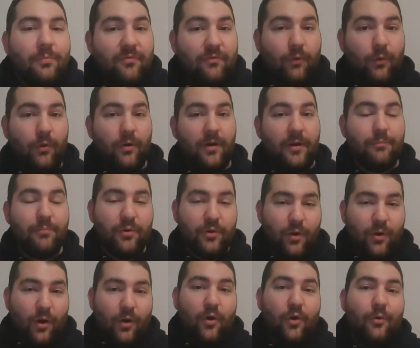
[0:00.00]
for and
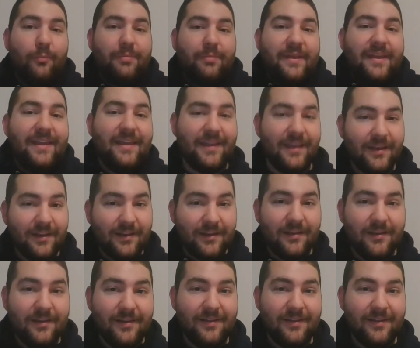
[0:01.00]
put our hope in